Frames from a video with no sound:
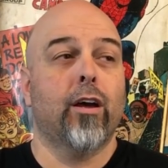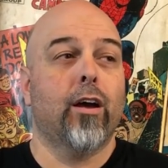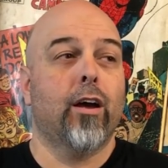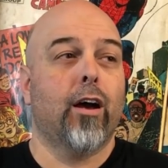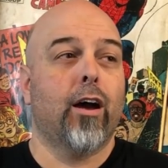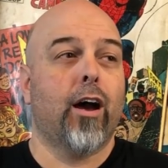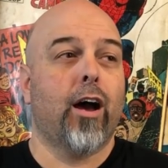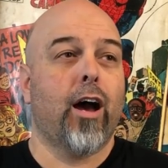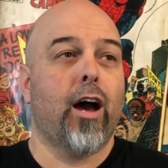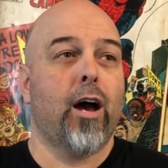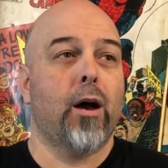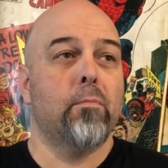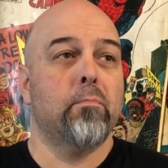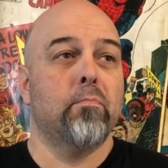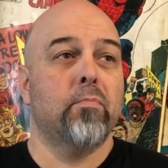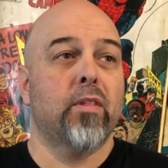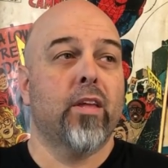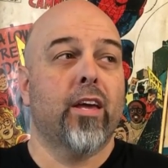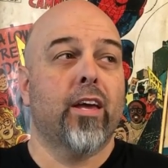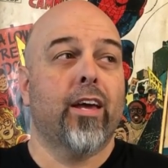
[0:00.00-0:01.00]
And
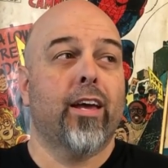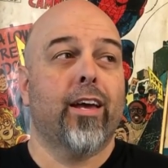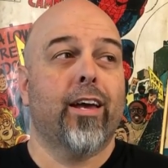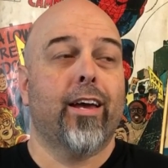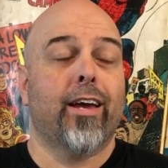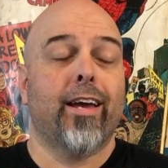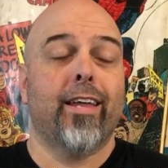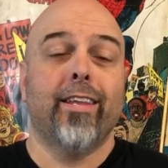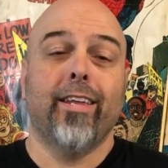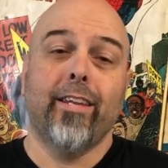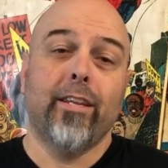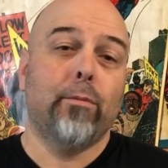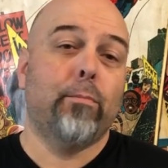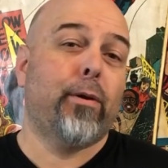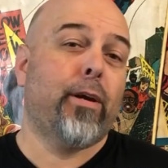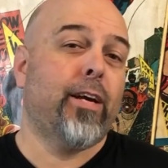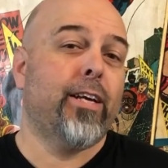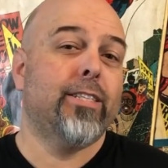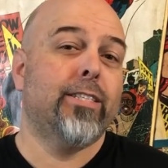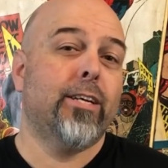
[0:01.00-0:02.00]
then the
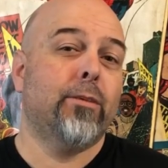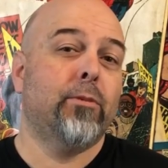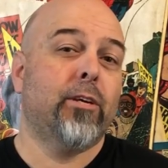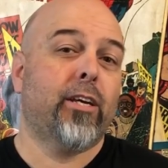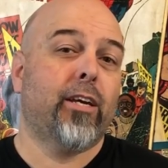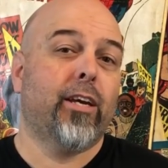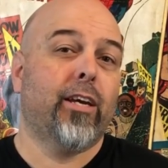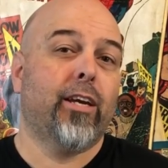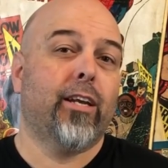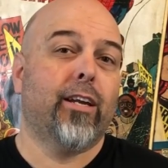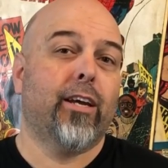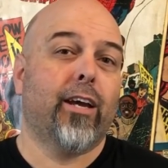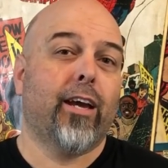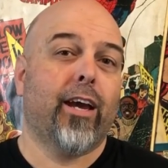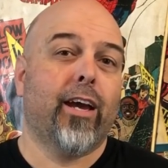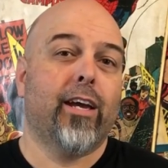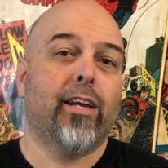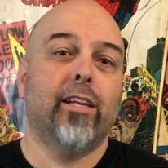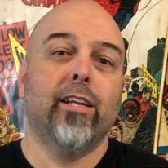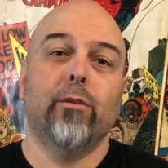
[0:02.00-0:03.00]
pandemic hit,
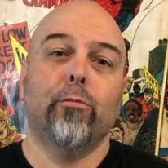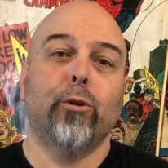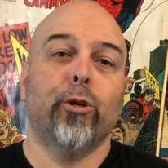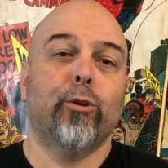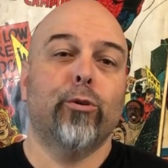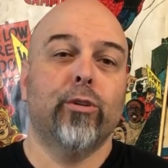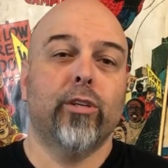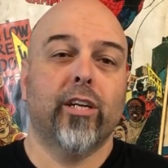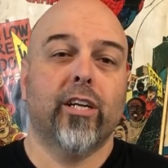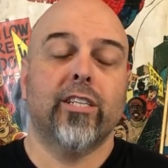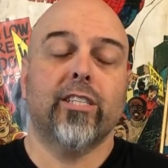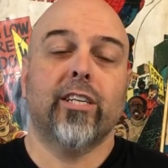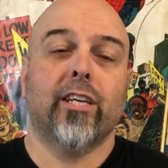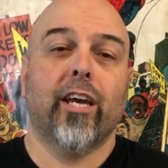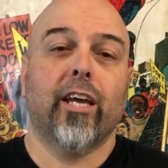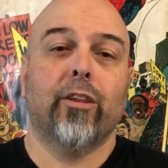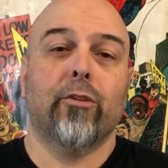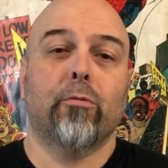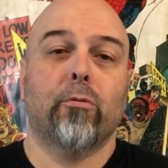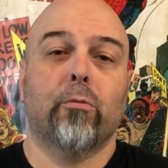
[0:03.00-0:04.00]
and then we couldn't get
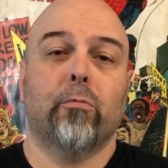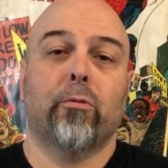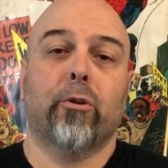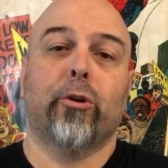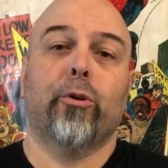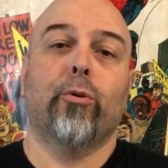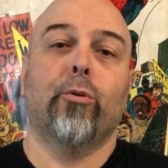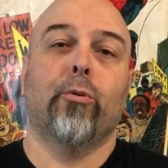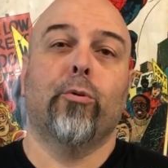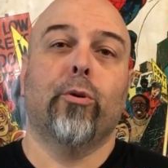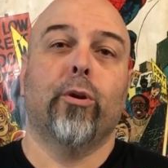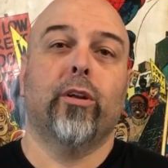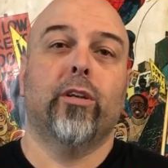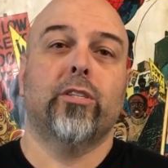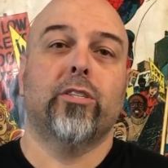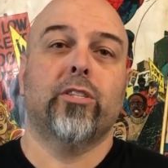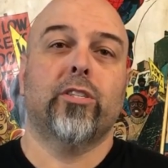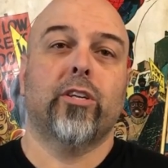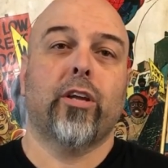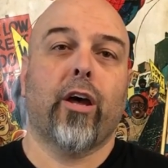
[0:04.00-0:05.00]
together and record.
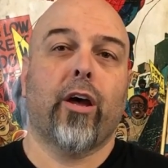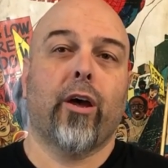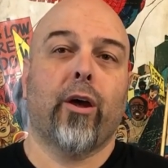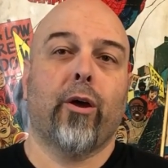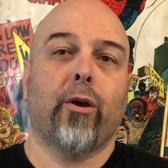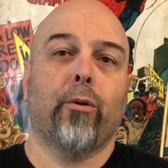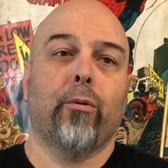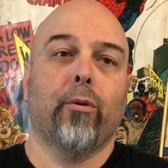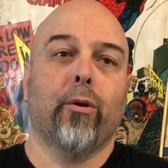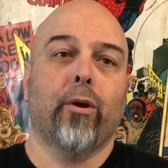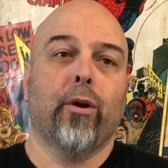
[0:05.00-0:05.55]
So